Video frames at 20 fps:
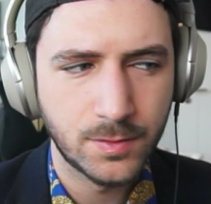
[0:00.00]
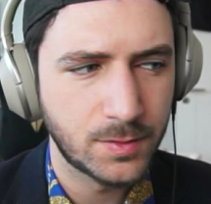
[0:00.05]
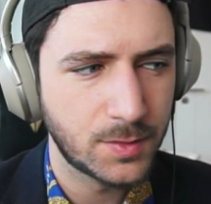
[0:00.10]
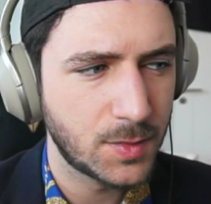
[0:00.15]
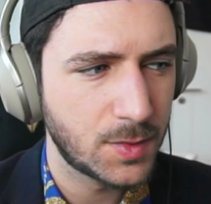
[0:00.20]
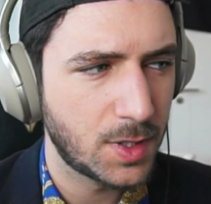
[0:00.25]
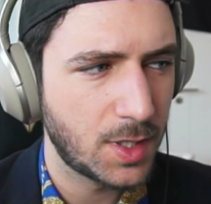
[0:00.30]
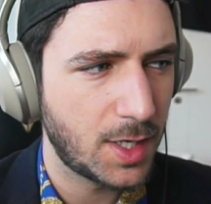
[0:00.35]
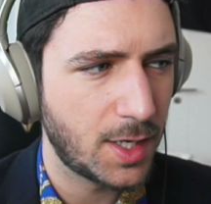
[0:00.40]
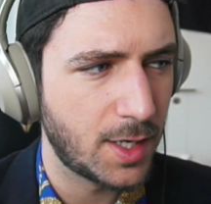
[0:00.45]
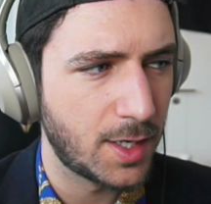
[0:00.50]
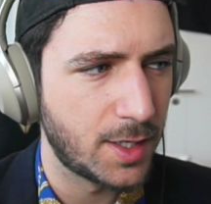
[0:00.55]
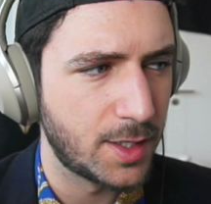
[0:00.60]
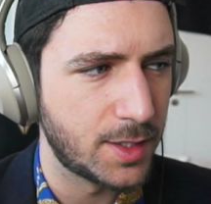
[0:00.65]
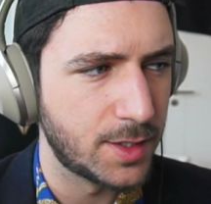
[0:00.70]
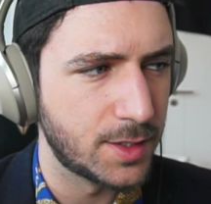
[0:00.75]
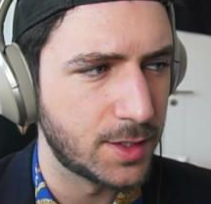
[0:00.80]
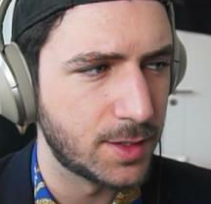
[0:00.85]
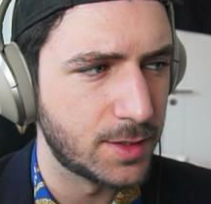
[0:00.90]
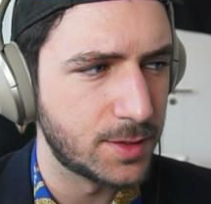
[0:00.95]

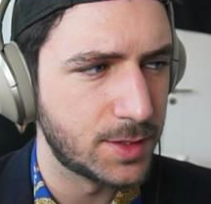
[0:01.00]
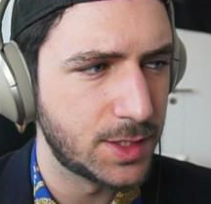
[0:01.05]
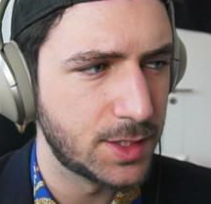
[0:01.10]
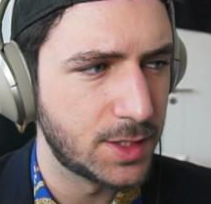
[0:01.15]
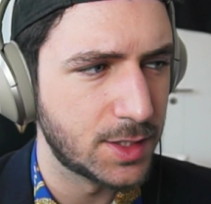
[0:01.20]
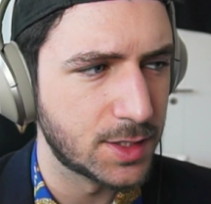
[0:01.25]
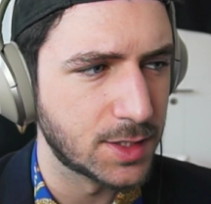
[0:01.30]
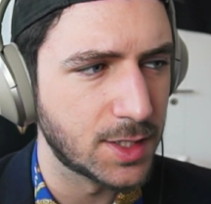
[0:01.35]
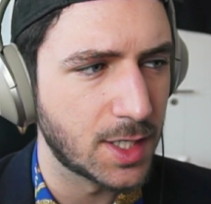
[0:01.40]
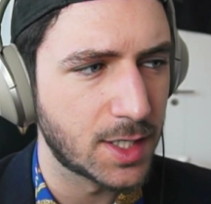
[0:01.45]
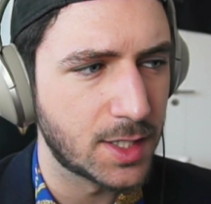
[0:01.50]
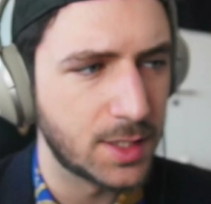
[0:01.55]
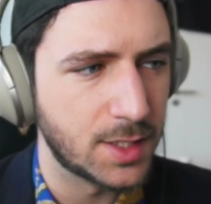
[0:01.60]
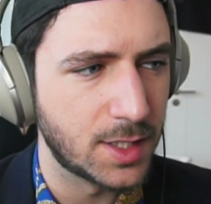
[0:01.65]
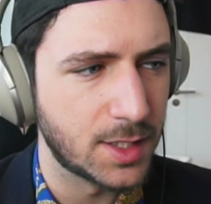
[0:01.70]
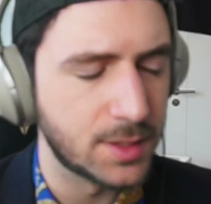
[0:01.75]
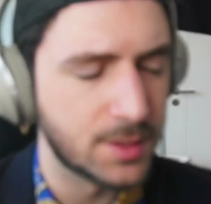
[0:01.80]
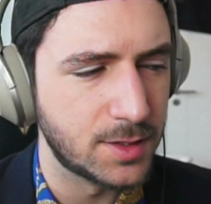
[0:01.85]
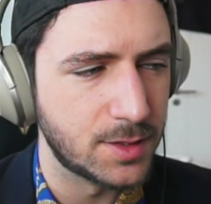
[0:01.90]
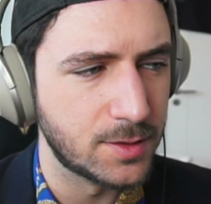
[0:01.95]
I did exactly
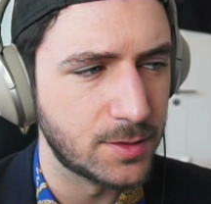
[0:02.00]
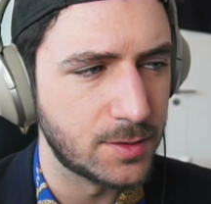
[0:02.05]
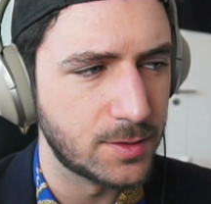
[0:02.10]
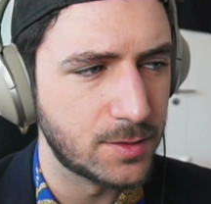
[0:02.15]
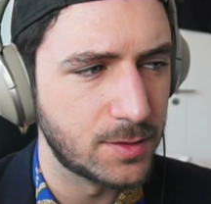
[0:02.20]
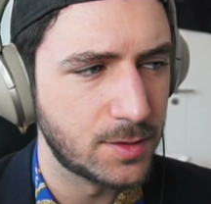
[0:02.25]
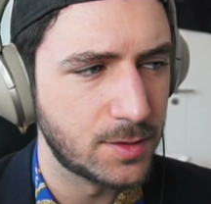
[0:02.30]
as you...